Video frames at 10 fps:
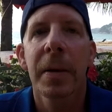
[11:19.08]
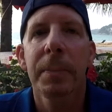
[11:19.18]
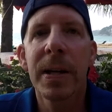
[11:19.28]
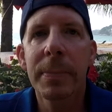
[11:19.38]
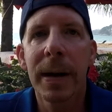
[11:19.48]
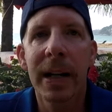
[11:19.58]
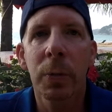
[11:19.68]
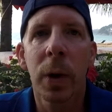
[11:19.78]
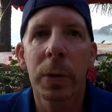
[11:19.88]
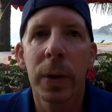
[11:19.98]
Me buying a
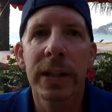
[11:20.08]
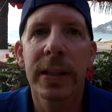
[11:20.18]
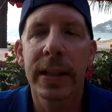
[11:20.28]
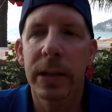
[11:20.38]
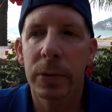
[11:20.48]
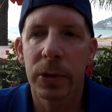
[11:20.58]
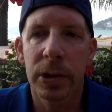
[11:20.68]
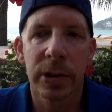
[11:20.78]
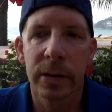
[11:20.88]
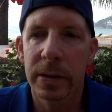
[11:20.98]
one-way ticket was
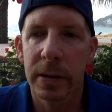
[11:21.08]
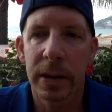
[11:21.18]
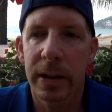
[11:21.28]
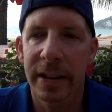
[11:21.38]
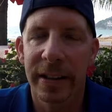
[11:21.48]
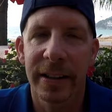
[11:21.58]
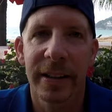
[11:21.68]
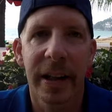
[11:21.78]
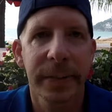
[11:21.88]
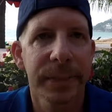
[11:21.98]
just,
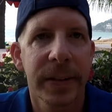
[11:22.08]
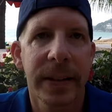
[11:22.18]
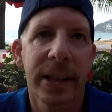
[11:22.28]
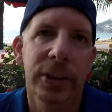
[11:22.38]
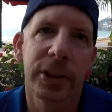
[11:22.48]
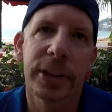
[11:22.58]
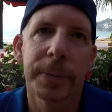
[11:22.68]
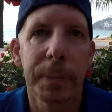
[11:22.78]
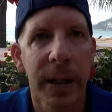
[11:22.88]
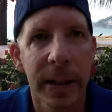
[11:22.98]
that's just
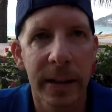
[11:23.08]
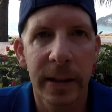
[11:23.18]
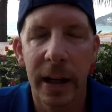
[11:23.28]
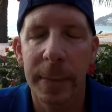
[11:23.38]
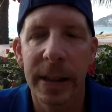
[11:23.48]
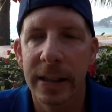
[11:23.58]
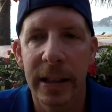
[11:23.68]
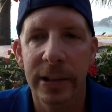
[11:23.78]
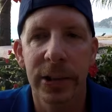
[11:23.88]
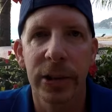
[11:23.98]
me. I mean,
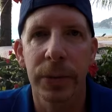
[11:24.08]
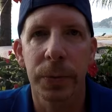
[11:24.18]
that's just